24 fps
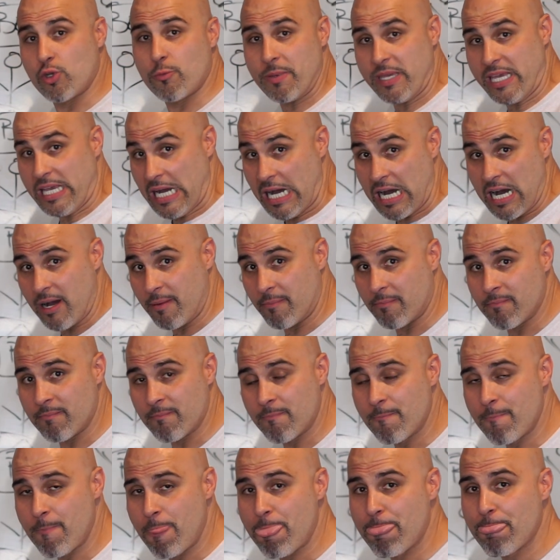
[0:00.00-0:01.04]
you become
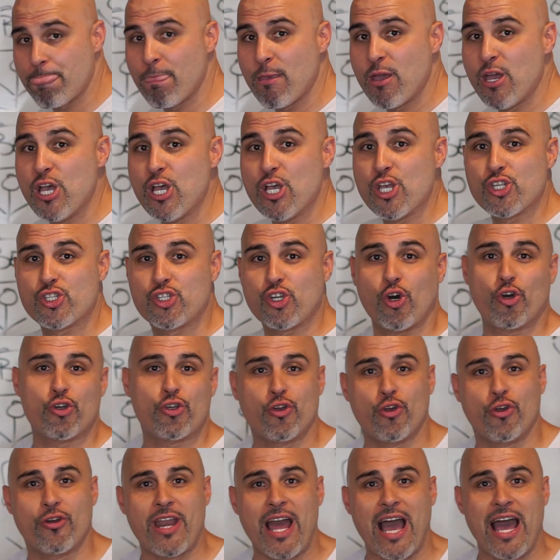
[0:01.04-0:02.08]
so
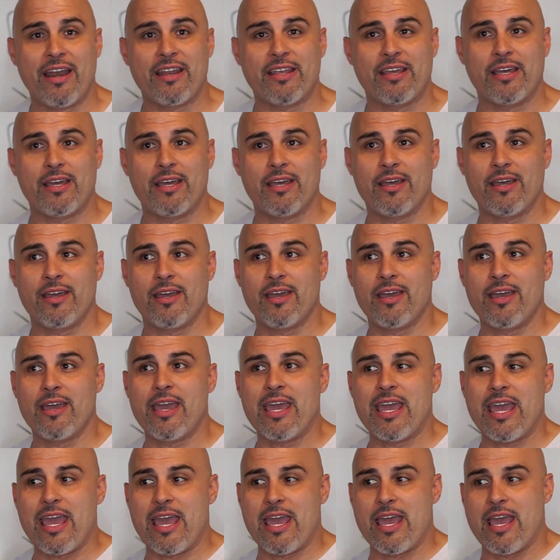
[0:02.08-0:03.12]
you're not
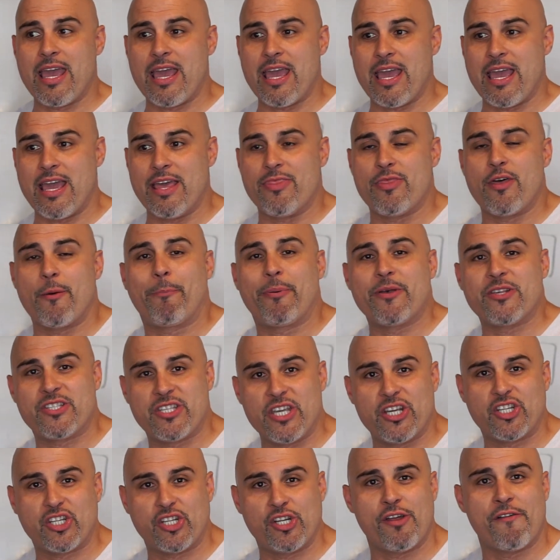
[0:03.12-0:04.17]
in the
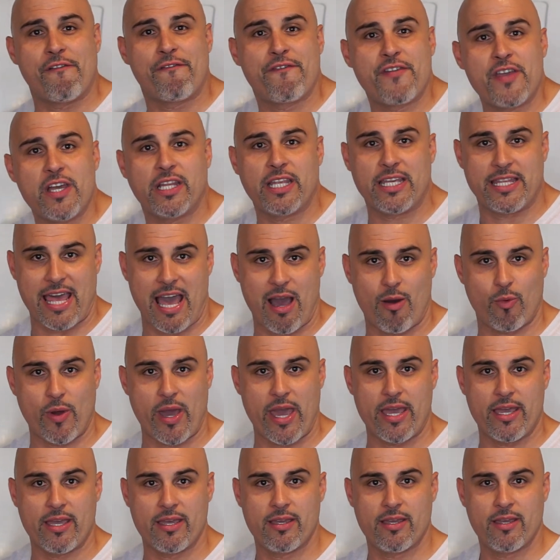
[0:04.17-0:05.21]
position of feeling that
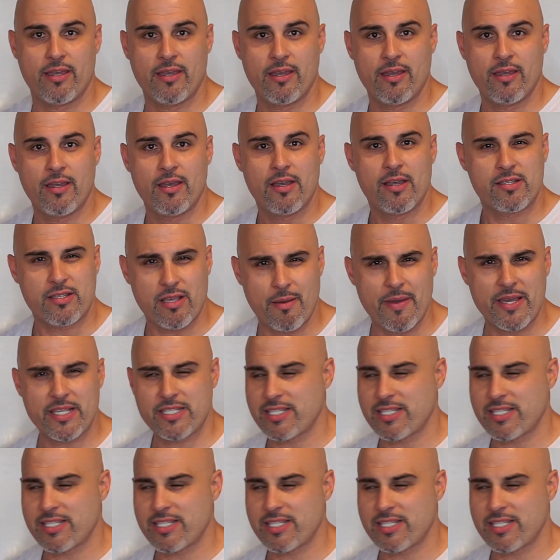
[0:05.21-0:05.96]
way? Does that make